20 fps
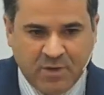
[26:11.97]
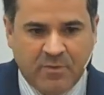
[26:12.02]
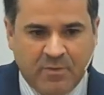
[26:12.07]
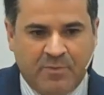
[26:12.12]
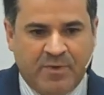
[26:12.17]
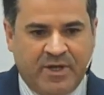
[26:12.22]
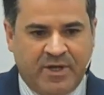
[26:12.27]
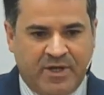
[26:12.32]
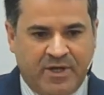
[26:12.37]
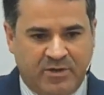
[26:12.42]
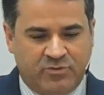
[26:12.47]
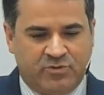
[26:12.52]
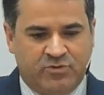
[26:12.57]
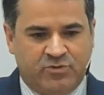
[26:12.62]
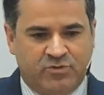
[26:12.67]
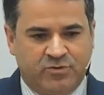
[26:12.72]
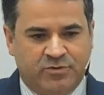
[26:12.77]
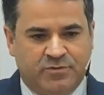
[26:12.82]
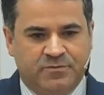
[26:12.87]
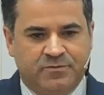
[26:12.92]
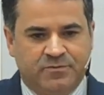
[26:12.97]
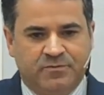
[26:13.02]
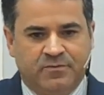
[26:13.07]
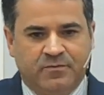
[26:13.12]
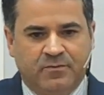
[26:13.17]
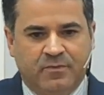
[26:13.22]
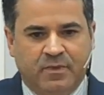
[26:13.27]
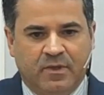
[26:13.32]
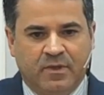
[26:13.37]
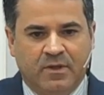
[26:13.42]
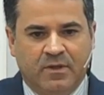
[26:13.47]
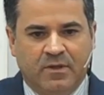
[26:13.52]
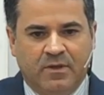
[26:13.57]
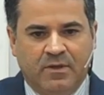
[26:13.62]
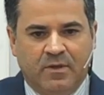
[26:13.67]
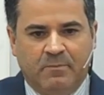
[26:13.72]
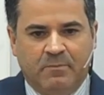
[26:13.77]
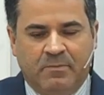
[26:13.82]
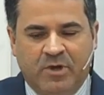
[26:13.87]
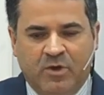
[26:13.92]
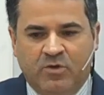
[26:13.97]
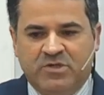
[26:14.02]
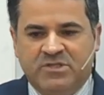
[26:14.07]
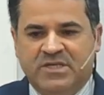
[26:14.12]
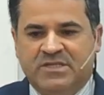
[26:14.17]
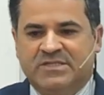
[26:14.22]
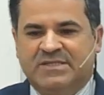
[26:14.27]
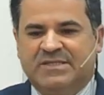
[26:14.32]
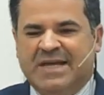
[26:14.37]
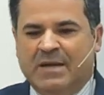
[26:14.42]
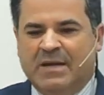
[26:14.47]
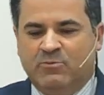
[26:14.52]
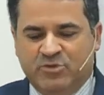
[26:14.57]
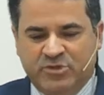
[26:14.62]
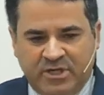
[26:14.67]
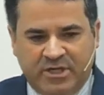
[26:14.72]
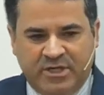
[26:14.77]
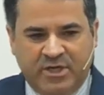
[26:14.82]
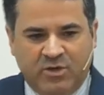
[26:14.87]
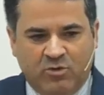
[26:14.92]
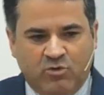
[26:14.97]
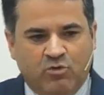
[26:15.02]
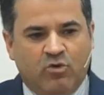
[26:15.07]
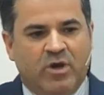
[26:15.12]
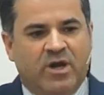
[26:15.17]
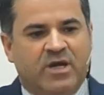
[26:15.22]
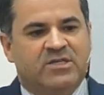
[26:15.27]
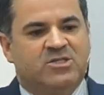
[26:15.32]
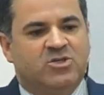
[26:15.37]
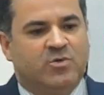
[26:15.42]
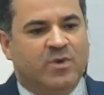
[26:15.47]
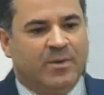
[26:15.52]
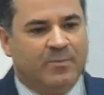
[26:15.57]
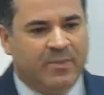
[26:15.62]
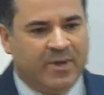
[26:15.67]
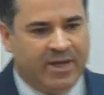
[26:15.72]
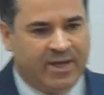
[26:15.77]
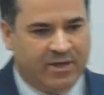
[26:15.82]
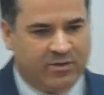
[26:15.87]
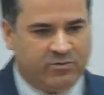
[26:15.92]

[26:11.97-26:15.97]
That's why God called us today. So that we may